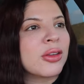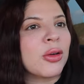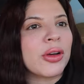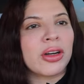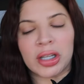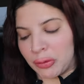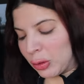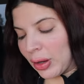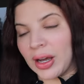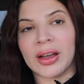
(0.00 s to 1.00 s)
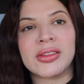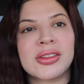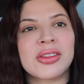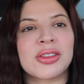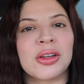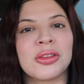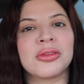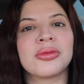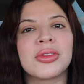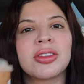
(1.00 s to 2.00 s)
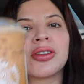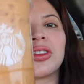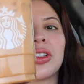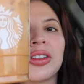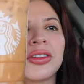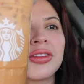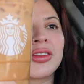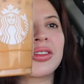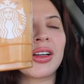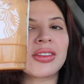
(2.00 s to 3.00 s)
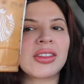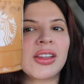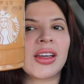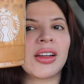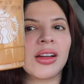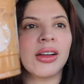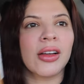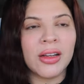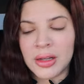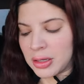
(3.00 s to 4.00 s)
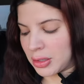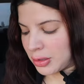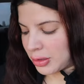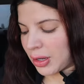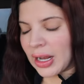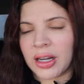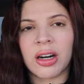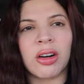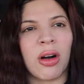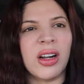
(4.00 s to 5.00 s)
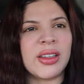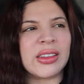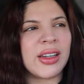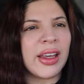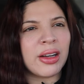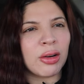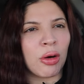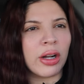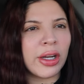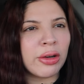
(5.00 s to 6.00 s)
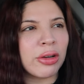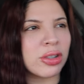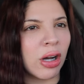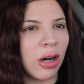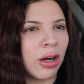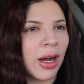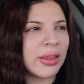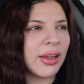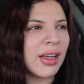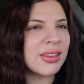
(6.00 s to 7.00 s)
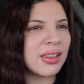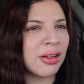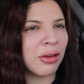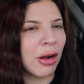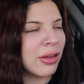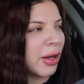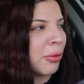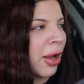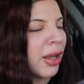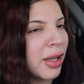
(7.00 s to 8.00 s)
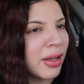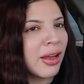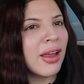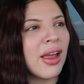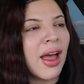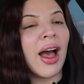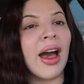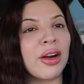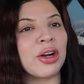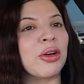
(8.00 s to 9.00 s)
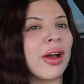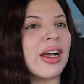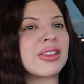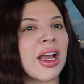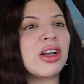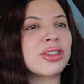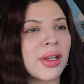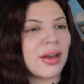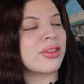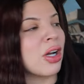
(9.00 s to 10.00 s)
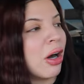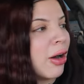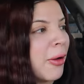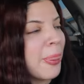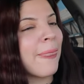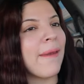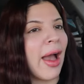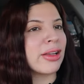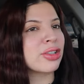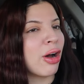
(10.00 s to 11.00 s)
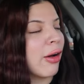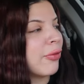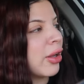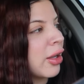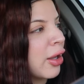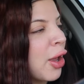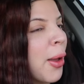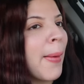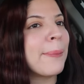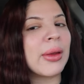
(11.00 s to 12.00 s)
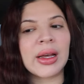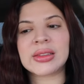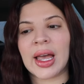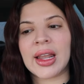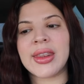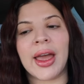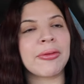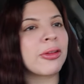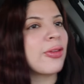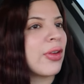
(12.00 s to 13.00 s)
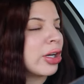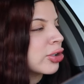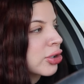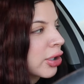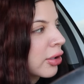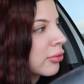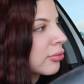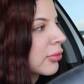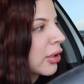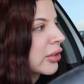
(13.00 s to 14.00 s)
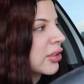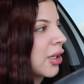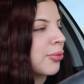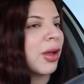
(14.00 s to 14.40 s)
going on the freeway, guys. So cheers. I got a grande. Did I get a grande or a tall? I think I said a grande, right? I don't know, guys. I usually get a tall iced coffee because I never finish it because I'm